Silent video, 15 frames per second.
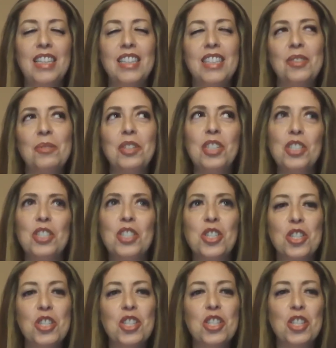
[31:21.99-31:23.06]
This one is
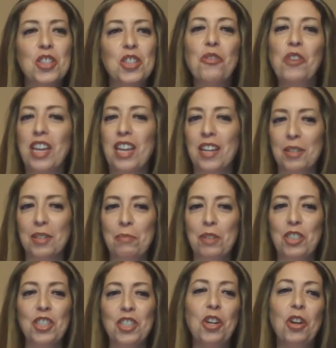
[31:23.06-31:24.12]
3,
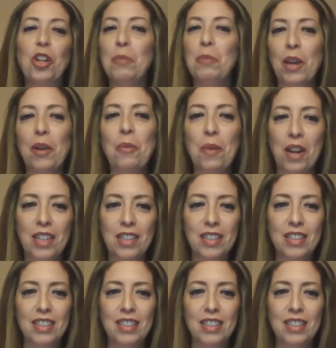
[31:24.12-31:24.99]
but you can only pick one.